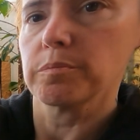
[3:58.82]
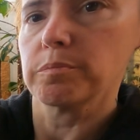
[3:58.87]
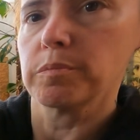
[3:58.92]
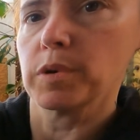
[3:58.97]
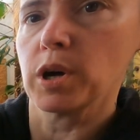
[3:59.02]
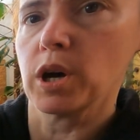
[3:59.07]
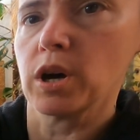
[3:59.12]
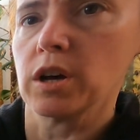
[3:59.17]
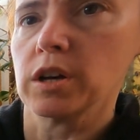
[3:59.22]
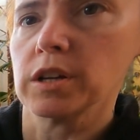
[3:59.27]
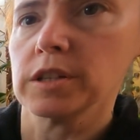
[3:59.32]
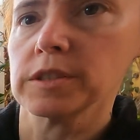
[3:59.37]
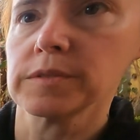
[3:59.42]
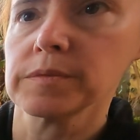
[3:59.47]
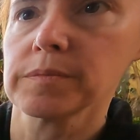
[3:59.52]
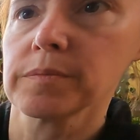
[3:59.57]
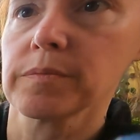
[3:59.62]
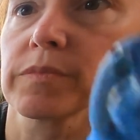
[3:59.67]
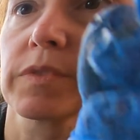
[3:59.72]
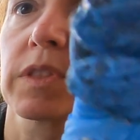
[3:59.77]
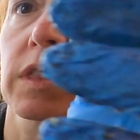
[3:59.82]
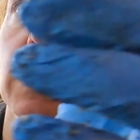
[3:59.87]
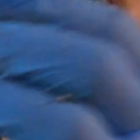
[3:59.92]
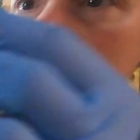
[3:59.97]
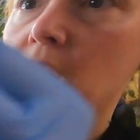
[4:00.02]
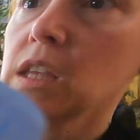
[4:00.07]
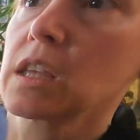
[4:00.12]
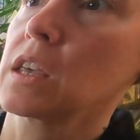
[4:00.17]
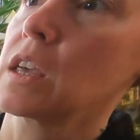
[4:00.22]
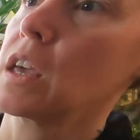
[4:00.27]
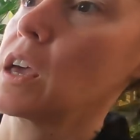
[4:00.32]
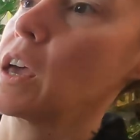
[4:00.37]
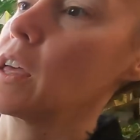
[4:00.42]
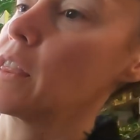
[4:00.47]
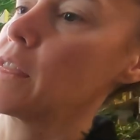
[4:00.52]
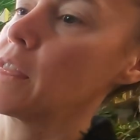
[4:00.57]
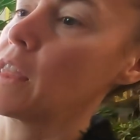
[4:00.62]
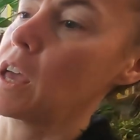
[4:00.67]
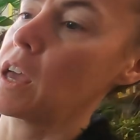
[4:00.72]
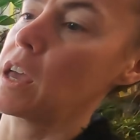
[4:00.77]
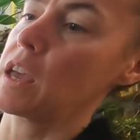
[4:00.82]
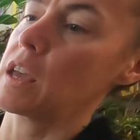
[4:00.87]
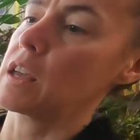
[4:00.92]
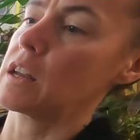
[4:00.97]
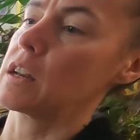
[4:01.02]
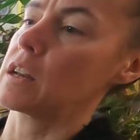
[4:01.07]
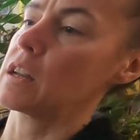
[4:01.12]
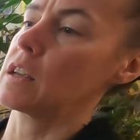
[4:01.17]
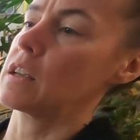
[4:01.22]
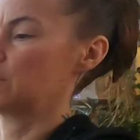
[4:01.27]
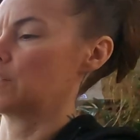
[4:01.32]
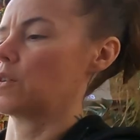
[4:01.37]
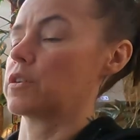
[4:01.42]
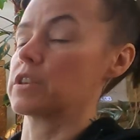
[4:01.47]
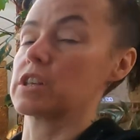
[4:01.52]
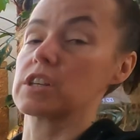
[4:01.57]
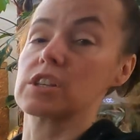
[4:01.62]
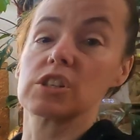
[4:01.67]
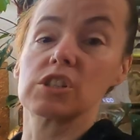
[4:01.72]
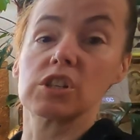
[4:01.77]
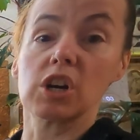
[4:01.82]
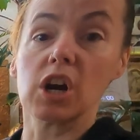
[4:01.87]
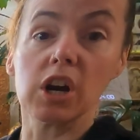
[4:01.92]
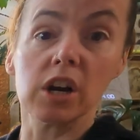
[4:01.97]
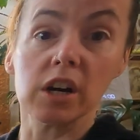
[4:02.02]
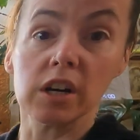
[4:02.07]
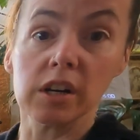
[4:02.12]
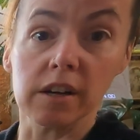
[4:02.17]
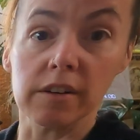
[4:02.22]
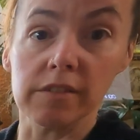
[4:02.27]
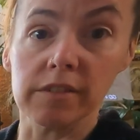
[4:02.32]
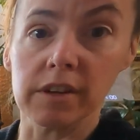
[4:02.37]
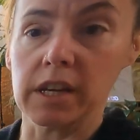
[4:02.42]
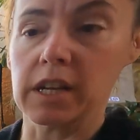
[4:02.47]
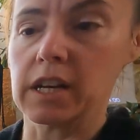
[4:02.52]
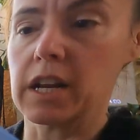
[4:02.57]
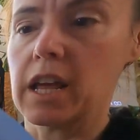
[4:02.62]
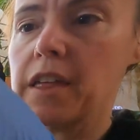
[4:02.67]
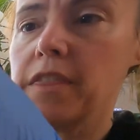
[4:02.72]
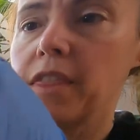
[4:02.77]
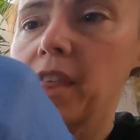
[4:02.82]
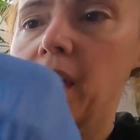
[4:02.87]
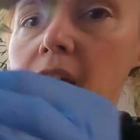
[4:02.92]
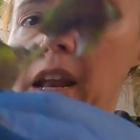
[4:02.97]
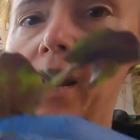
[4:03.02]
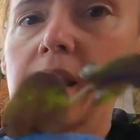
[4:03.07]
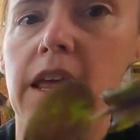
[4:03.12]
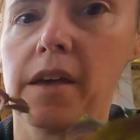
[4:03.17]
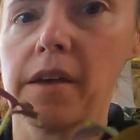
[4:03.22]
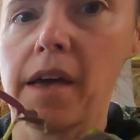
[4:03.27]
ball and then, or the start of it. And then